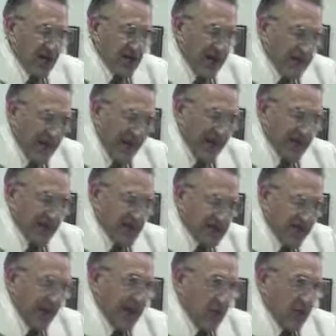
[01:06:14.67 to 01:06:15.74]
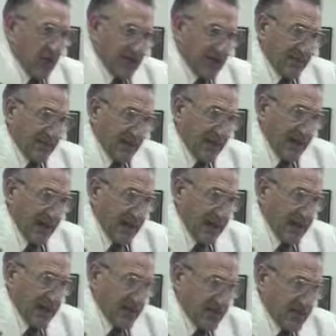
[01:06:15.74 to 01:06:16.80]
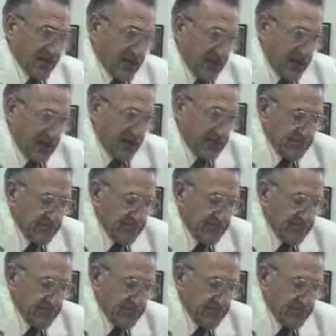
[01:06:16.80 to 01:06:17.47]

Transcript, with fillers: The battle is now. What's the big battle? Hebrews 13